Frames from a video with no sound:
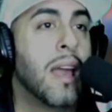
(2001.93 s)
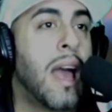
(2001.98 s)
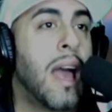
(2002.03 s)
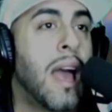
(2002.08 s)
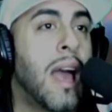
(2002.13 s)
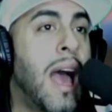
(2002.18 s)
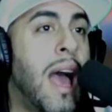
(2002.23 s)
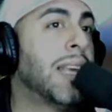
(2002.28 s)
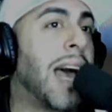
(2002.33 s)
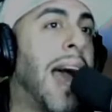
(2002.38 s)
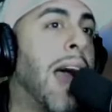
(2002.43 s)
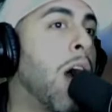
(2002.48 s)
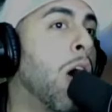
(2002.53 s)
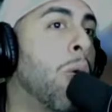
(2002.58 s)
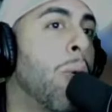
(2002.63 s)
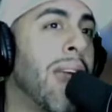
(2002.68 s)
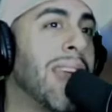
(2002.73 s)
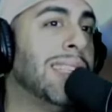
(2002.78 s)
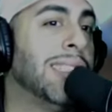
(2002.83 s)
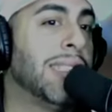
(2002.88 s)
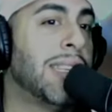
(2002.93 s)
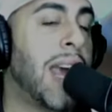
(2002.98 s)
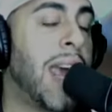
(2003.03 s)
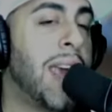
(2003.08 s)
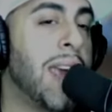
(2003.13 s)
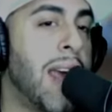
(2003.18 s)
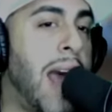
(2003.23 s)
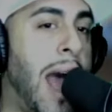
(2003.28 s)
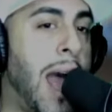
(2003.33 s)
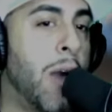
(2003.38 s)
As I always
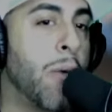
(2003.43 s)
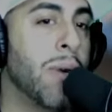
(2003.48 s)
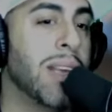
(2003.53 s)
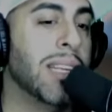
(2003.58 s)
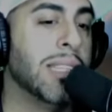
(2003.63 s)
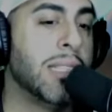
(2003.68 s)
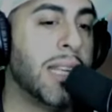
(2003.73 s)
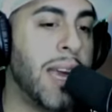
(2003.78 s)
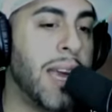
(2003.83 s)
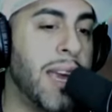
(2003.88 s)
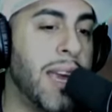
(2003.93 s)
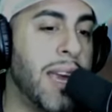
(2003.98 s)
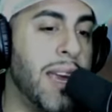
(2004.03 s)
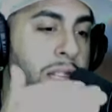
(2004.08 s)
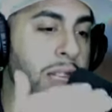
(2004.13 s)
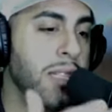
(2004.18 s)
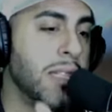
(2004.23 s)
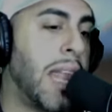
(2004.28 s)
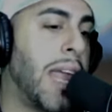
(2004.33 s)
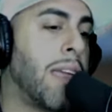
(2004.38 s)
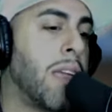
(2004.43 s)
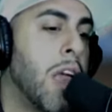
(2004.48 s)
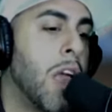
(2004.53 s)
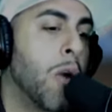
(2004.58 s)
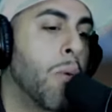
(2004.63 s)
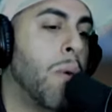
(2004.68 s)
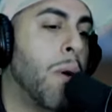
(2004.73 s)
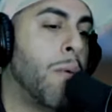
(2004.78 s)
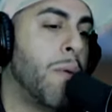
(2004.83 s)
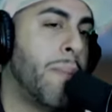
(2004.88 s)
say, it's just like
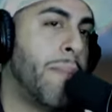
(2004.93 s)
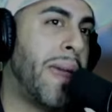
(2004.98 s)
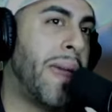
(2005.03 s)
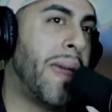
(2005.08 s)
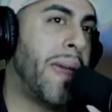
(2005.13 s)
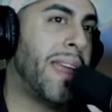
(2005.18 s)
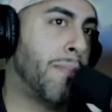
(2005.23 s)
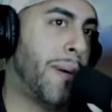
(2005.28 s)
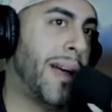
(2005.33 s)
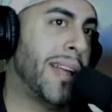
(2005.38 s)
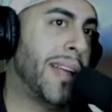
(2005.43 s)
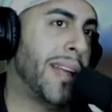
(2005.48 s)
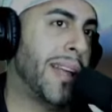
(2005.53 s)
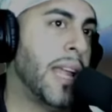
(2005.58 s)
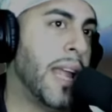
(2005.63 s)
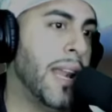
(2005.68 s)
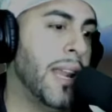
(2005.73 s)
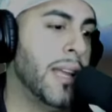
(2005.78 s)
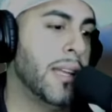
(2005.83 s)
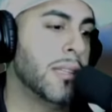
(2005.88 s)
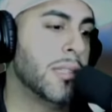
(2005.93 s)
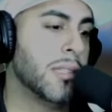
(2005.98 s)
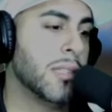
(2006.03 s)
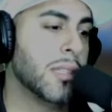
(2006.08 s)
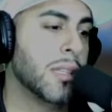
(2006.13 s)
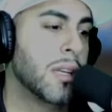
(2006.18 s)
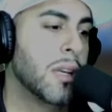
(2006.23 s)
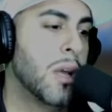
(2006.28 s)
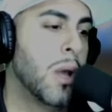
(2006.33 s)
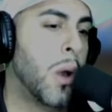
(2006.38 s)
when we make the pasteles
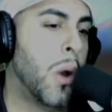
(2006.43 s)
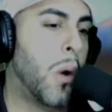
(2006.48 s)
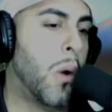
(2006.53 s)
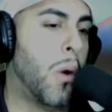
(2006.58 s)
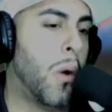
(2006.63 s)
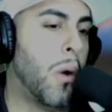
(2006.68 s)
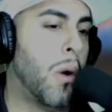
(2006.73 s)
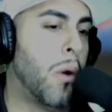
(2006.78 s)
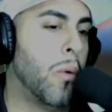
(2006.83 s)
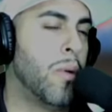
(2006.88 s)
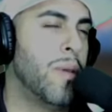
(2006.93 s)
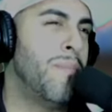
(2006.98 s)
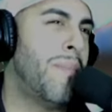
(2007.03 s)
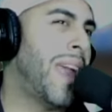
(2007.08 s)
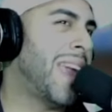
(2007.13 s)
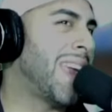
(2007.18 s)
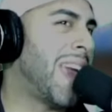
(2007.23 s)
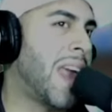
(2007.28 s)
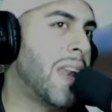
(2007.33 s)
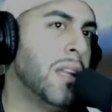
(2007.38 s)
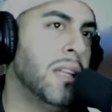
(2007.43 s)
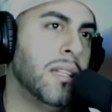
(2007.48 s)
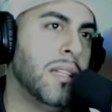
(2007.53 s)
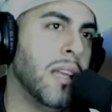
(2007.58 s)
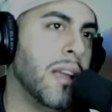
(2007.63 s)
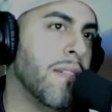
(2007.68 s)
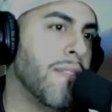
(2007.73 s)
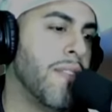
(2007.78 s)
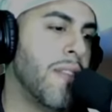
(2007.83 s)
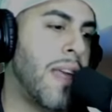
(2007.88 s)
or we make
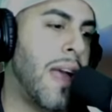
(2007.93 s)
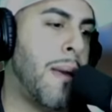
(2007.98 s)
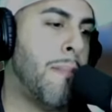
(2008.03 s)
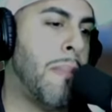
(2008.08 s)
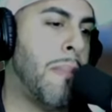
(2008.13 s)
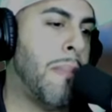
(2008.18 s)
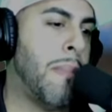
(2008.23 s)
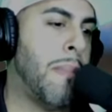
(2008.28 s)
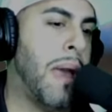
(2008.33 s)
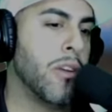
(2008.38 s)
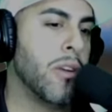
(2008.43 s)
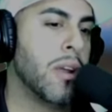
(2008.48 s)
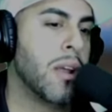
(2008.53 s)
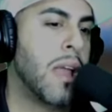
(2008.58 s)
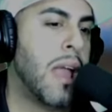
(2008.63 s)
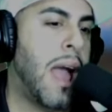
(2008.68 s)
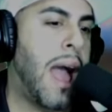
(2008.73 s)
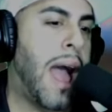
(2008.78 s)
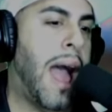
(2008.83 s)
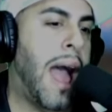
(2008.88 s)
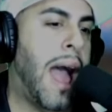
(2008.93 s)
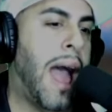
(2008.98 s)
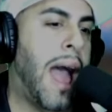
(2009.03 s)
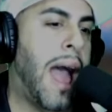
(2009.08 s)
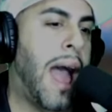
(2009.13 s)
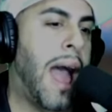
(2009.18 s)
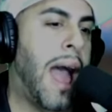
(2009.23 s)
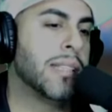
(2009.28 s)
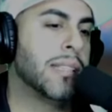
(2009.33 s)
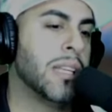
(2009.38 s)
anything for that matter. I
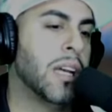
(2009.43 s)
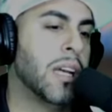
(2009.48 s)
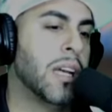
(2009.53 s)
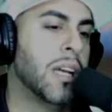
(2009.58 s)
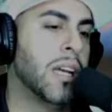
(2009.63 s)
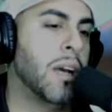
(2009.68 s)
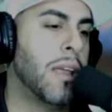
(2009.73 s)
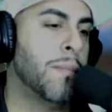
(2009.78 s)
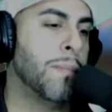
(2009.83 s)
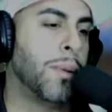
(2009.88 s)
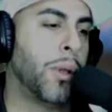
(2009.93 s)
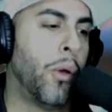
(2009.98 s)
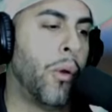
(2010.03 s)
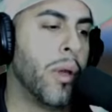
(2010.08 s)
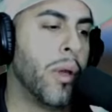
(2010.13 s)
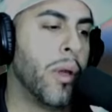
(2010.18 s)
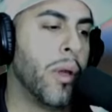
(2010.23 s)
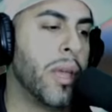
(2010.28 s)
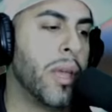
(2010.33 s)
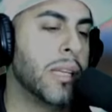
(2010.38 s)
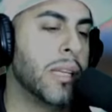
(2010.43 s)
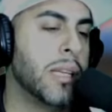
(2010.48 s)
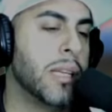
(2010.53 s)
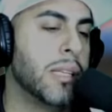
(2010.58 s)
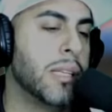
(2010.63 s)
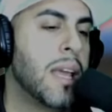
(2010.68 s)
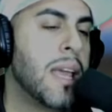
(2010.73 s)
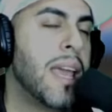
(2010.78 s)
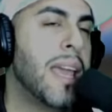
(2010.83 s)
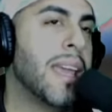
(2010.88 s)
always tell my employees,
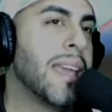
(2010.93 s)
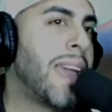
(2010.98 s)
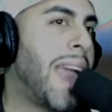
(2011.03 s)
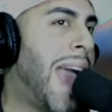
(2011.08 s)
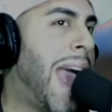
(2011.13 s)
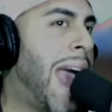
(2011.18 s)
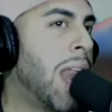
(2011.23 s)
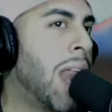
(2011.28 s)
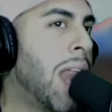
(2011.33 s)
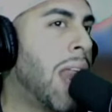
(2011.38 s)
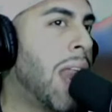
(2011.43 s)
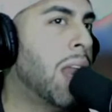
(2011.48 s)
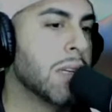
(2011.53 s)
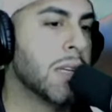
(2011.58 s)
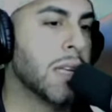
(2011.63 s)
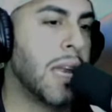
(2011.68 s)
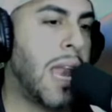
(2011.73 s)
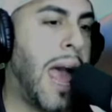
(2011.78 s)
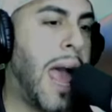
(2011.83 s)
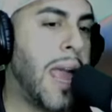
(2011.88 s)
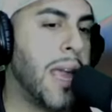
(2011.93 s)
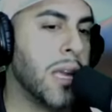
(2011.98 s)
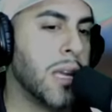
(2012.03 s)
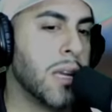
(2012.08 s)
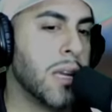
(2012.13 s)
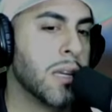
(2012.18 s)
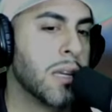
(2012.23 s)
it can't look like